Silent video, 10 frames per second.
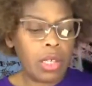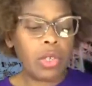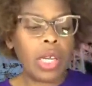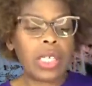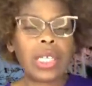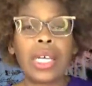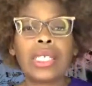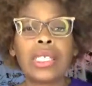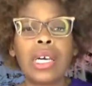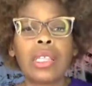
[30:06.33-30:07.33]
So like I said,
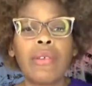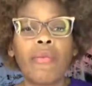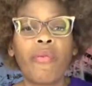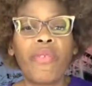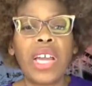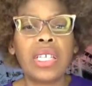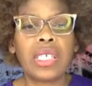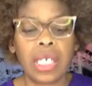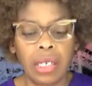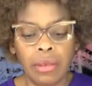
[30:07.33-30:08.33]
that's nothing
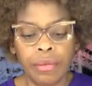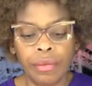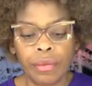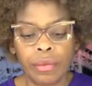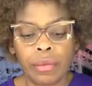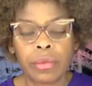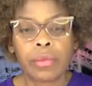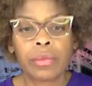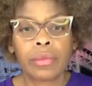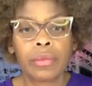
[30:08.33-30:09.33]
fancy.
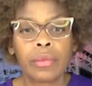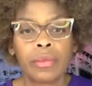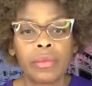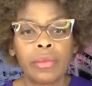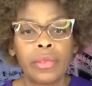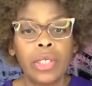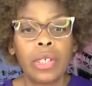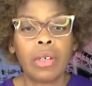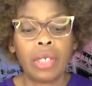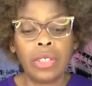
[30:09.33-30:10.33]
You
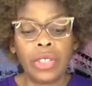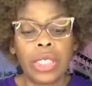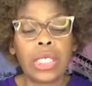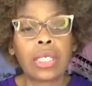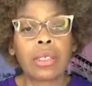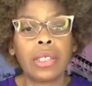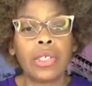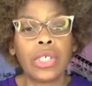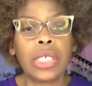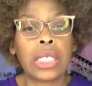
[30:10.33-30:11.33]
know, it's
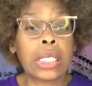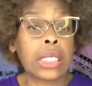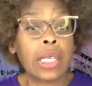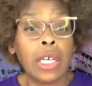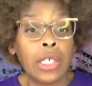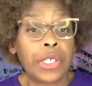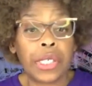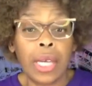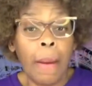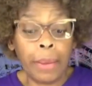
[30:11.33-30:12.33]
just
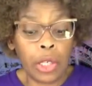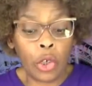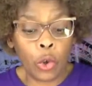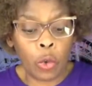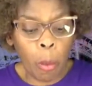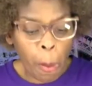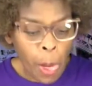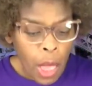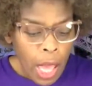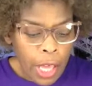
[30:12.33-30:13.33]
something to do.
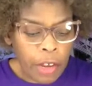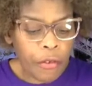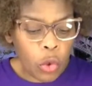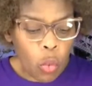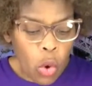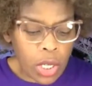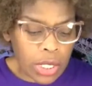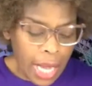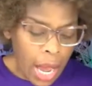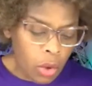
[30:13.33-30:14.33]
And if you wanted
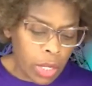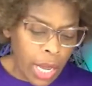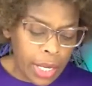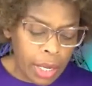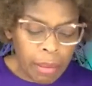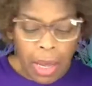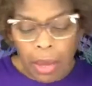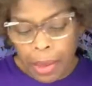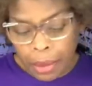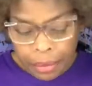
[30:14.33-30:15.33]
to outline it,
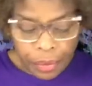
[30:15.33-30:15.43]
maybe